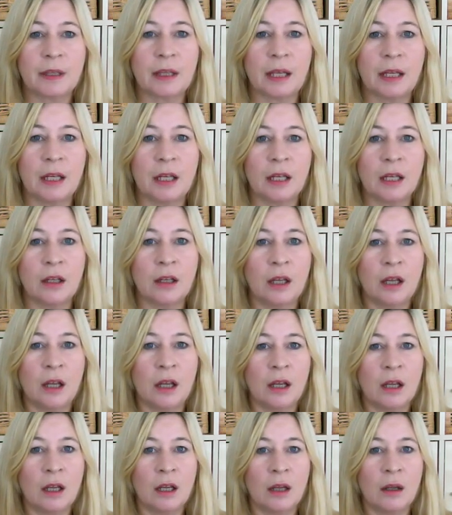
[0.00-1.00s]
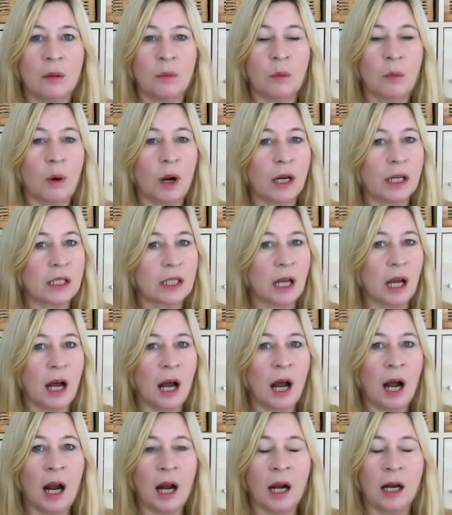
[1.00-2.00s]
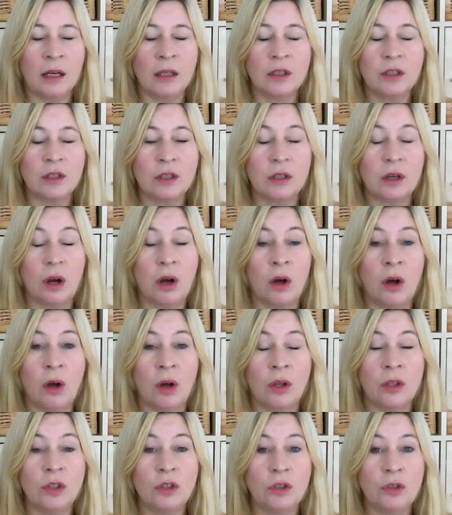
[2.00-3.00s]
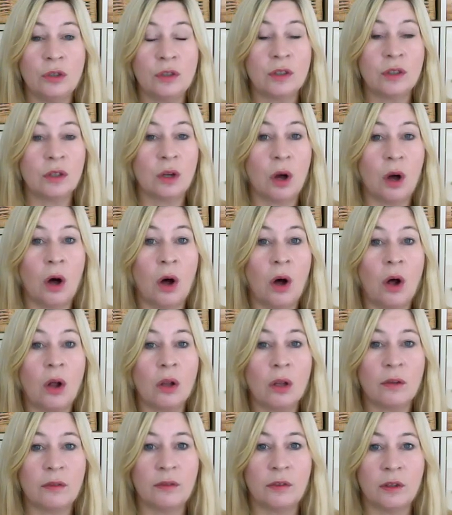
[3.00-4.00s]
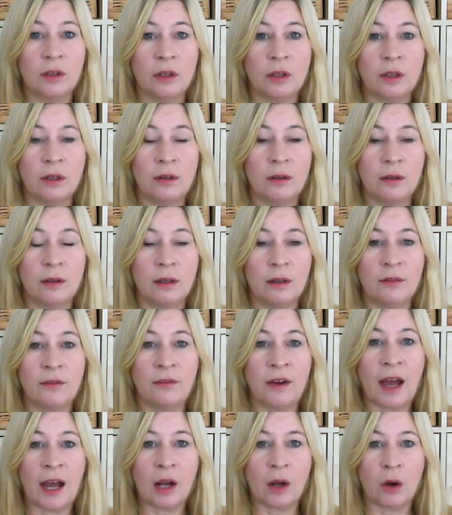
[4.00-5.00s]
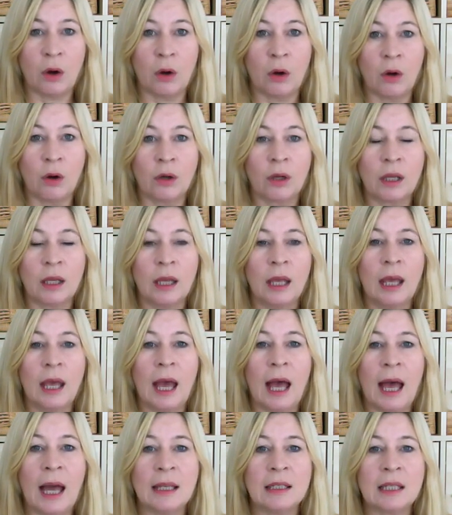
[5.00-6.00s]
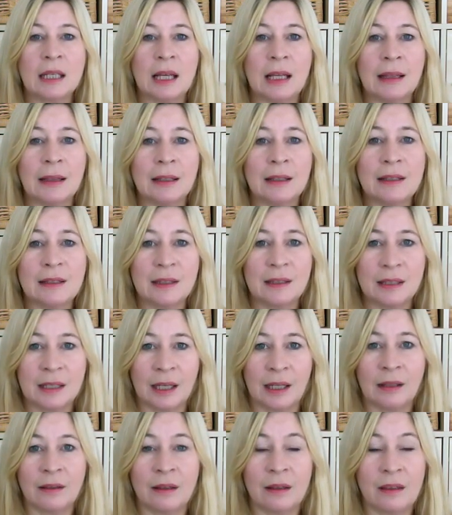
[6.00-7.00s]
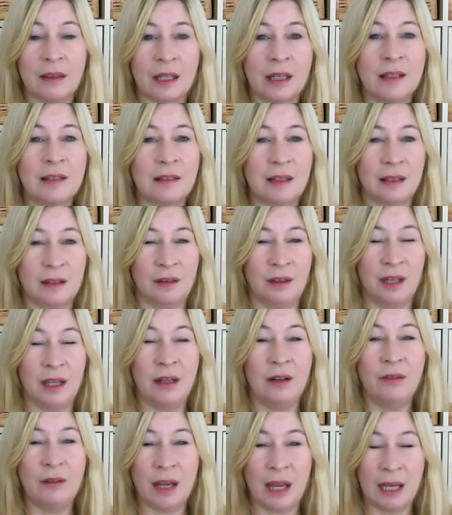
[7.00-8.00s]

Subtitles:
kind of worked hard on using all of the VACOG and eliciting the things that they